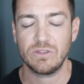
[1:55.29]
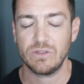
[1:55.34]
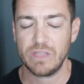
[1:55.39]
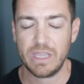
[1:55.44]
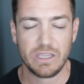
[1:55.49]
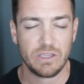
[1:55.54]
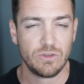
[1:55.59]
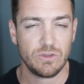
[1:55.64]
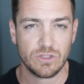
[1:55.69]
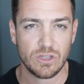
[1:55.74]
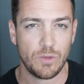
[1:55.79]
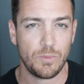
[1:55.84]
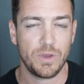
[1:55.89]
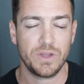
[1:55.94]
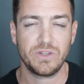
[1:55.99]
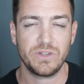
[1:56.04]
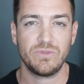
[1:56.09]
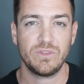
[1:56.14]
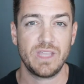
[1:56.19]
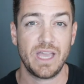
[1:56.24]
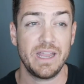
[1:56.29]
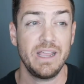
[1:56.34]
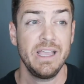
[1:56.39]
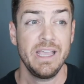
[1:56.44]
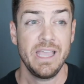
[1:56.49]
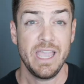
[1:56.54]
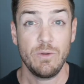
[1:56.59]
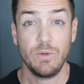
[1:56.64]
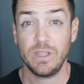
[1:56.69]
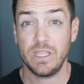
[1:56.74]
So thank you so much for
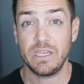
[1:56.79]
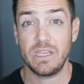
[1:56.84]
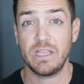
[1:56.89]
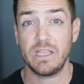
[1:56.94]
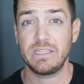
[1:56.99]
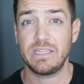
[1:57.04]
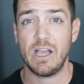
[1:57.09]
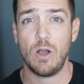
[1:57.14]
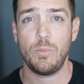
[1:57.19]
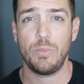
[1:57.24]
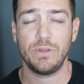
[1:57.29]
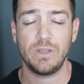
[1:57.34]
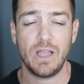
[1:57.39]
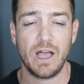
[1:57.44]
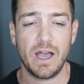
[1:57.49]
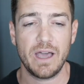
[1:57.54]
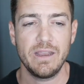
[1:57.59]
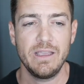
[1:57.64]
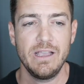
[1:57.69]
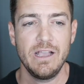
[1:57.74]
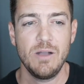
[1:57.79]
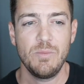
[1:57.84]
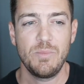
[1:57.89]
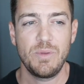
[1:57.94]
that. It really does help a lot.